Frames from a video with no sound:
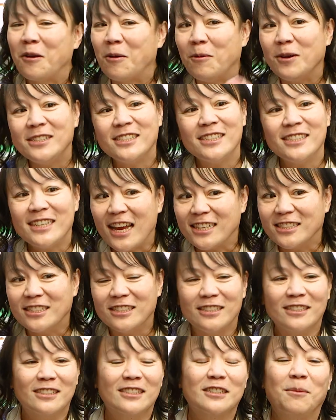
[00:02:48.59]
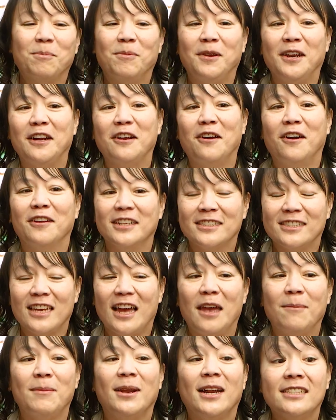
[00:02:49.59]
going to nationals, competing all the
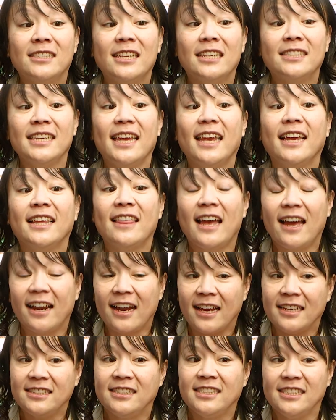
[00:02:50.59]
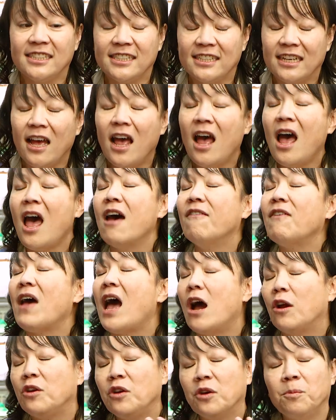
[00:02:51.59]
time. And I said, take that idea of
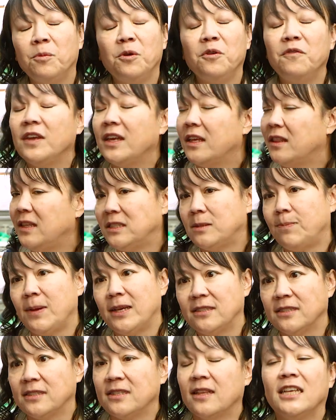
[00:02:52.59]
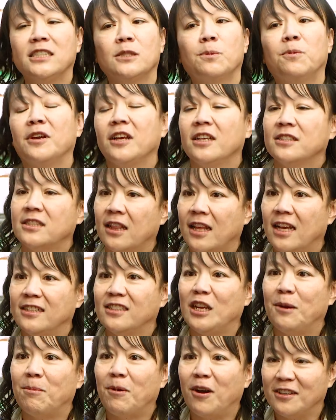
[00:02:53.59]
how you're moving in these spaces and let's bring it to
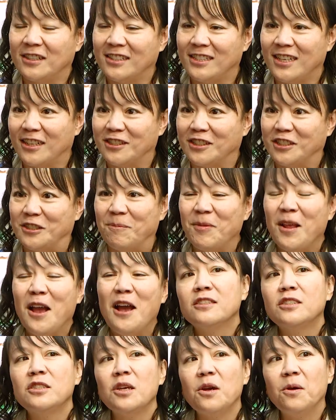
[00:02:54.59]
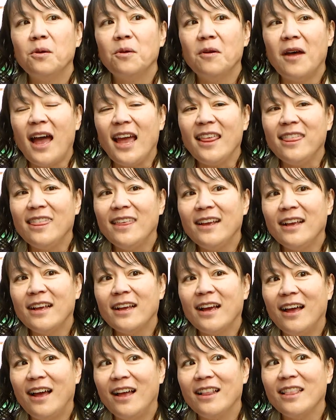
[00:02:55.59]
landscape architecture. So I
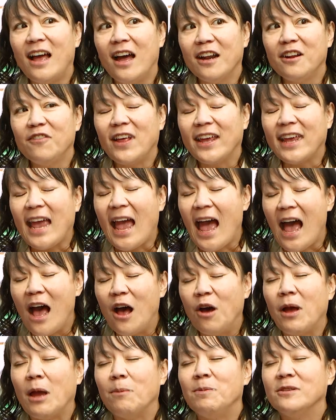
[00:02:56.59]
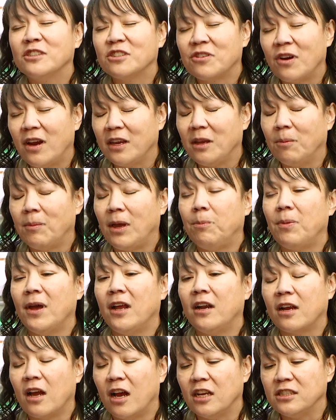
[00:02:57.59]
think a lot of like how I've been trying in my
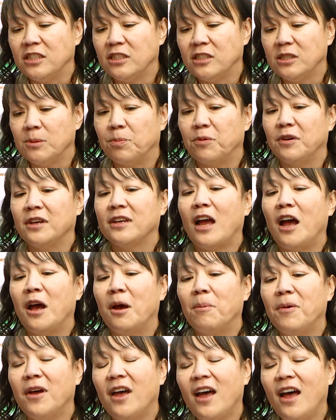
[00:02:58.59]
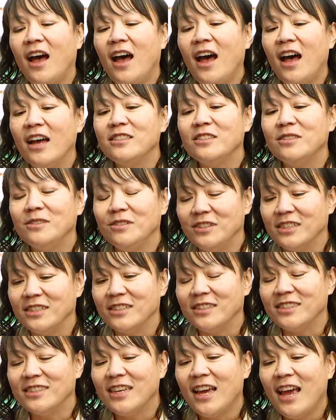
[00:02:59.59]
pedagogy to bring up
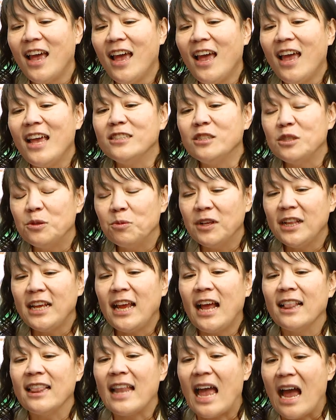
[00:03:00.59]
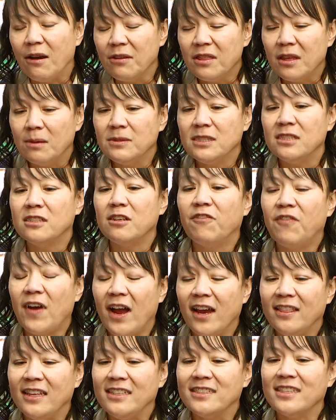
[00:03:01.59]
students is to really allow them to
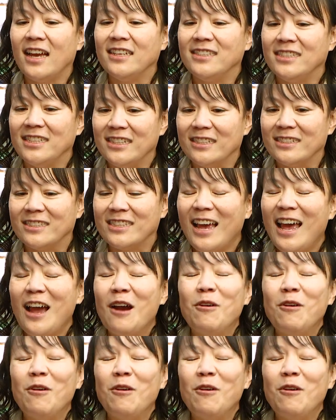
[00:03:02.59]
define these ideas.